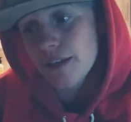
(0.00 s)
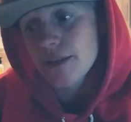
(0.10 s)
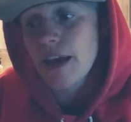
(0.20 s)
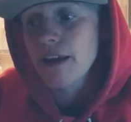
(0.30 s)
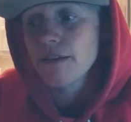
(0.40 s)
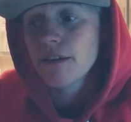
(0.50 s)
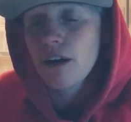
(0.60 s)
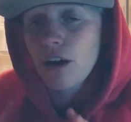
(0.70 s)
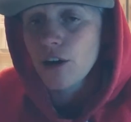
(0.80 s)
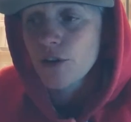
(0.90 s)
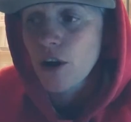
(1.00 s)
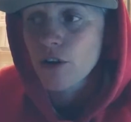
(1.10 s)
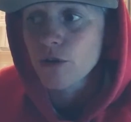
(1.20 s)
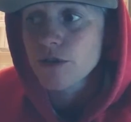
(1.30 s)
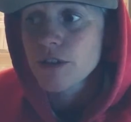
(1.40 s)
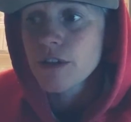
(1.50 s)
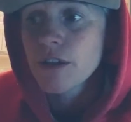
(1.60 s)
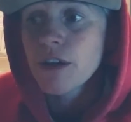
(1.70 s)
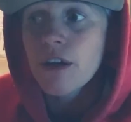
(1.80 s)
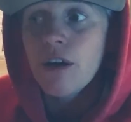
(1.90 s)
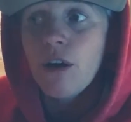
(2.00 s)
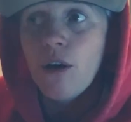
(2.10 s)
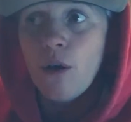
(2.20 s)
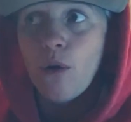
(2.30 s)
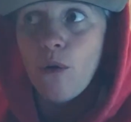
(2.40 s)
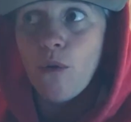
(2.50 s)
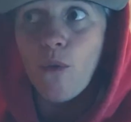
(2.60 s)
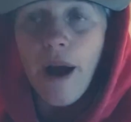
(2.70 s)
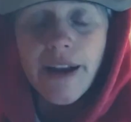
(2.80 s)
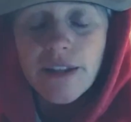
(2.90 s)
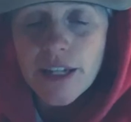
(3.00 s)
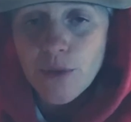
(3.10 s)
said. 100 articles. Why isn't he